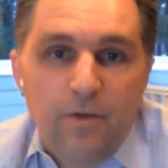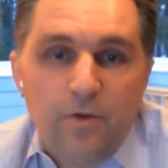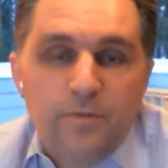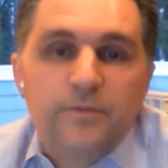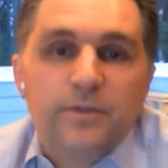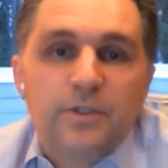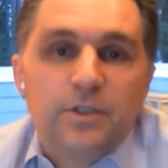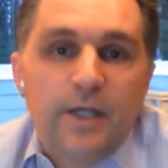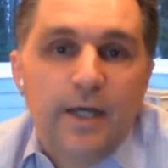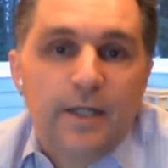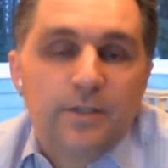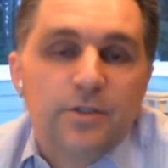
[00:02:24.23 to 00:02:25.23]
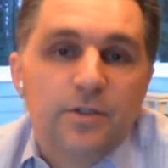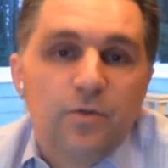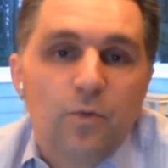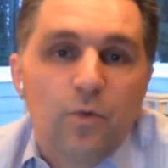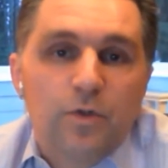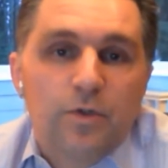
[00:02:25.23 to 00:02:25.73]
terms of its status in
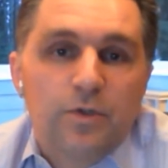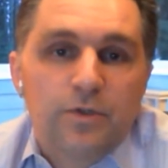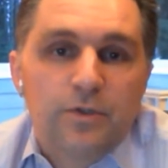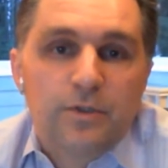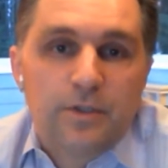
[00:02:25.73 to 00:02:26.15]
the world.